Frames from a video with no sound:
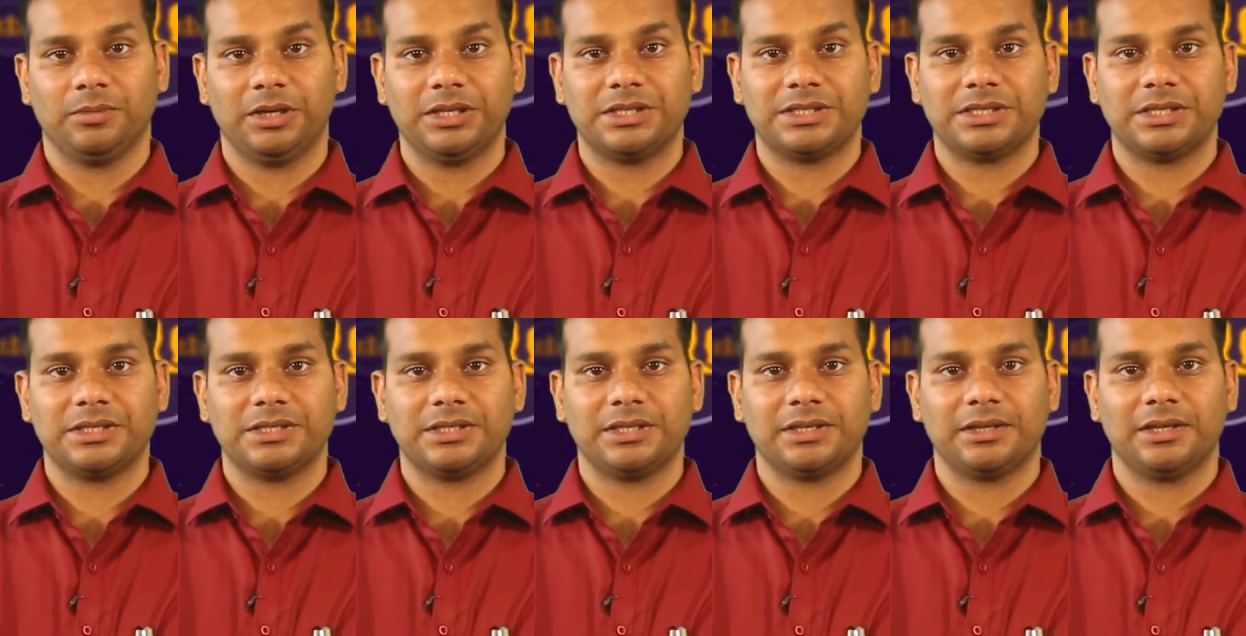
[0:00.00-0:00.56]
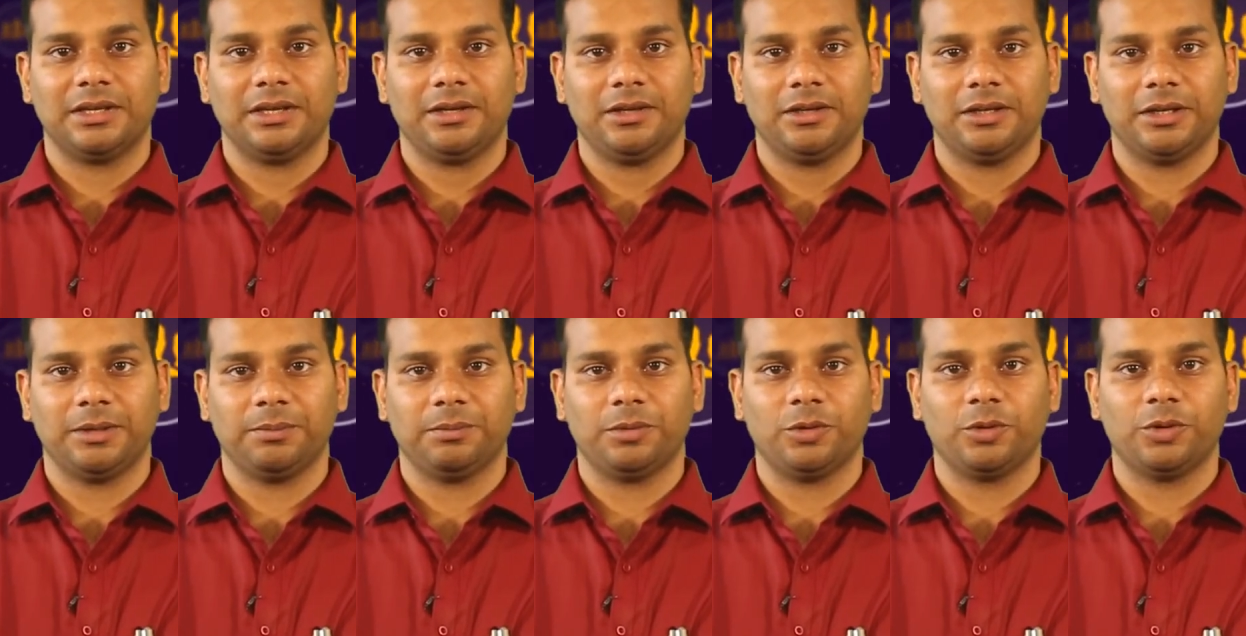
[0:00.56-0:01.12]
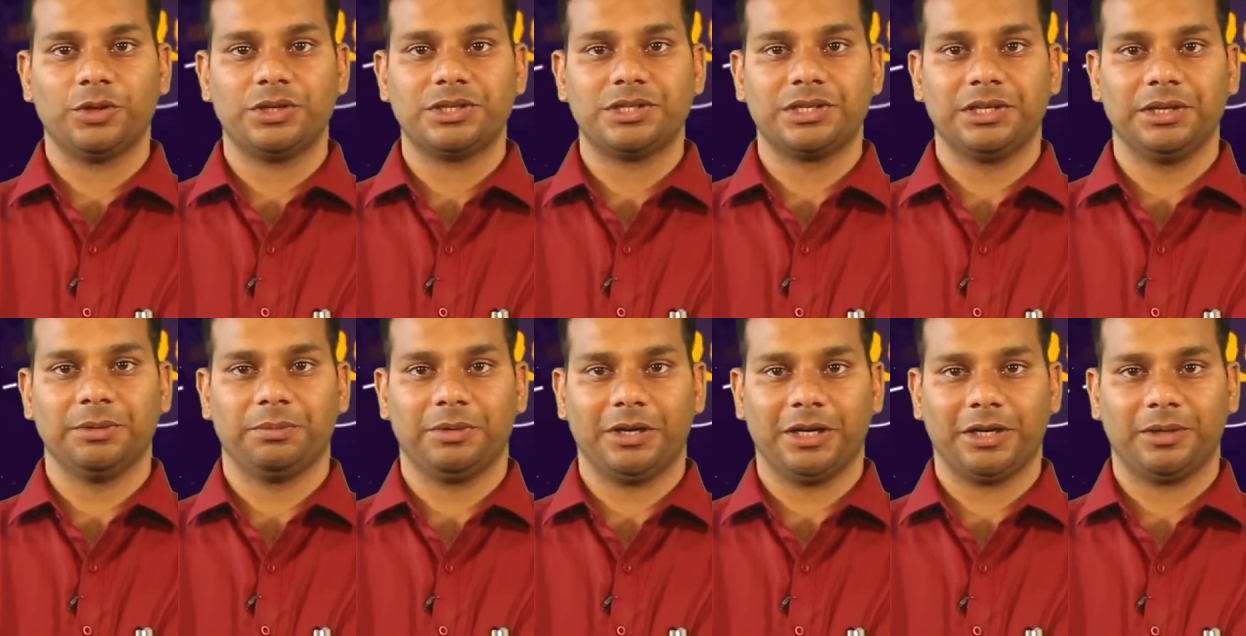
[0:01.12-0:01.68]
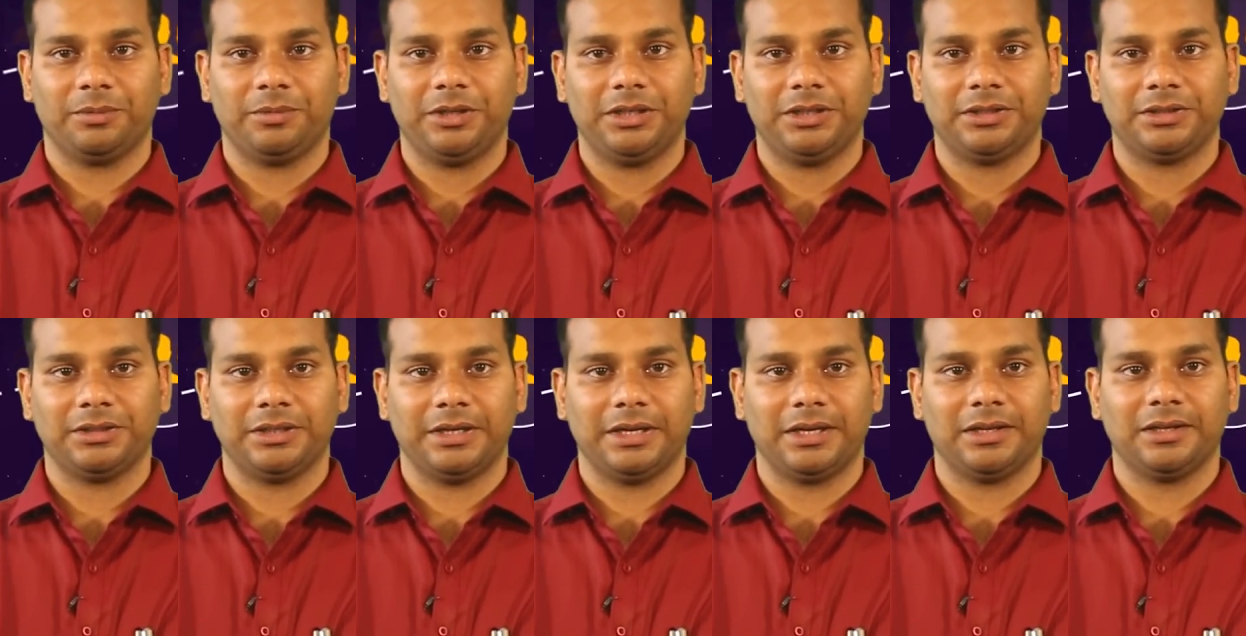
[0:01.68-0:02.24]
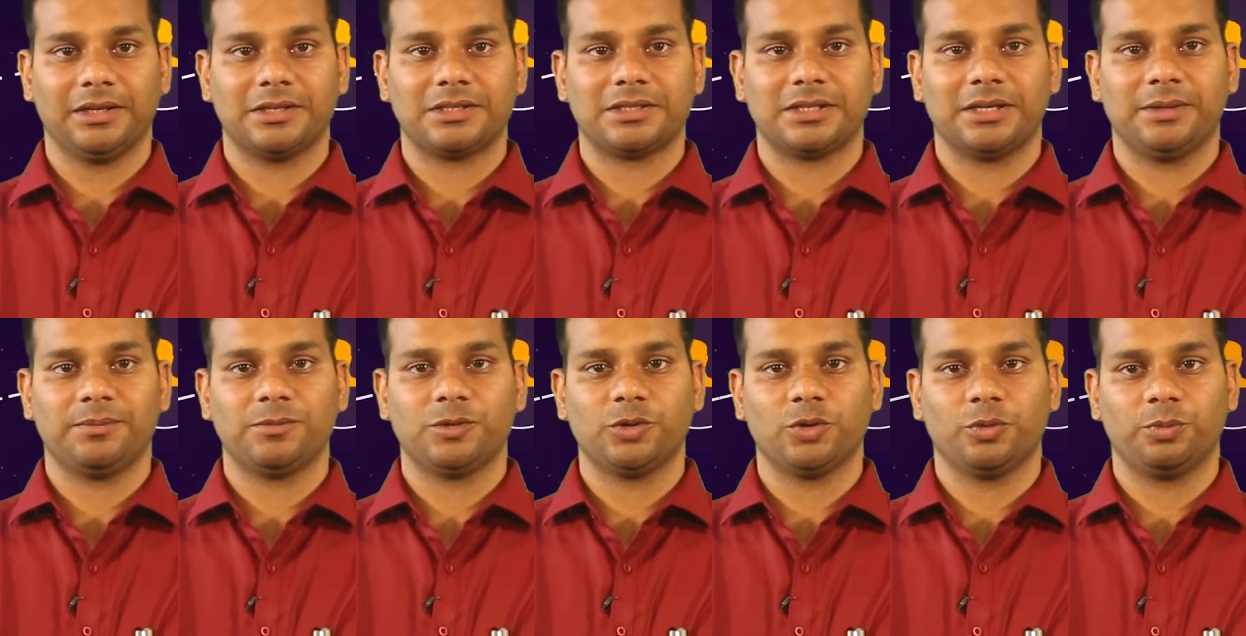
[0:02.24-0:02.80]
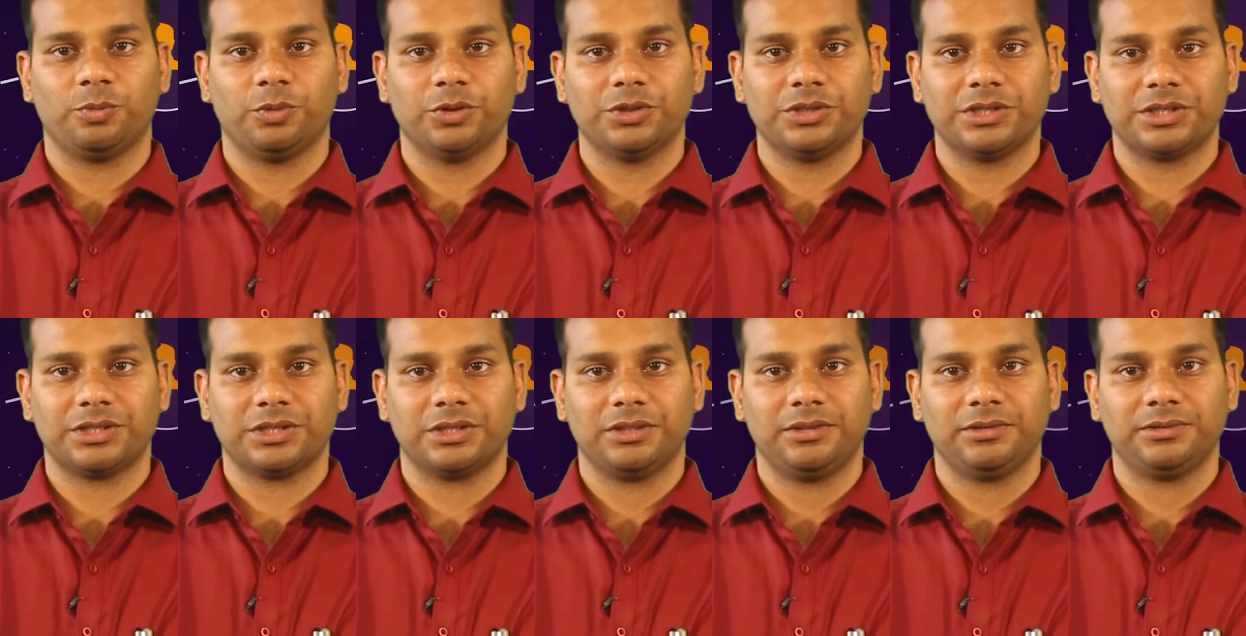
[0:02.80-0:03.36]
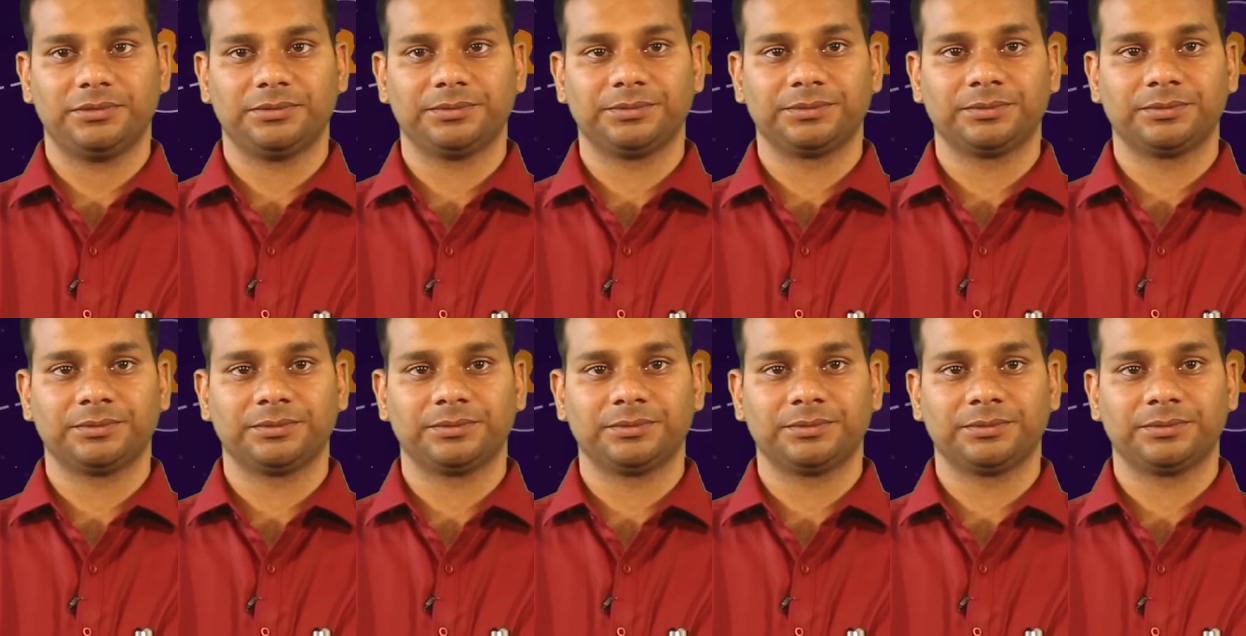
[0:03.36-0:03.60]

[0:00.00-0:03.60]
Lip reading: by changing the employee's department at the same job position.